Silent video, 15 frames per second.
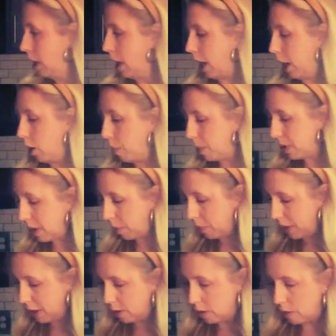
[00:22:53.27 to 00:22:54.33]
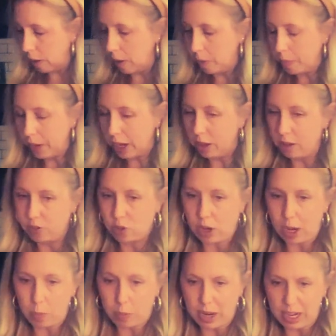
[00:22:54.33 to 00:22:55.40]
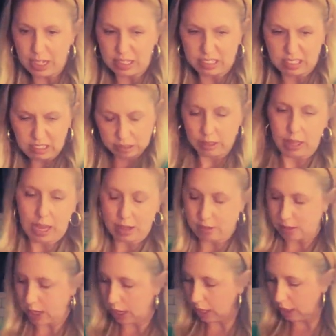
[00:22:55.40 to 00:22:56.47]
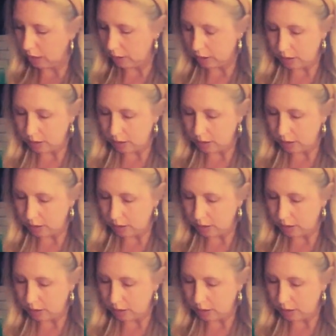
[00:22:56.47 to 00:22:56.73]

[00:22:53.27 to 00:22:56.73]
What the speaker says: I opened up this bottle of dry wine last night,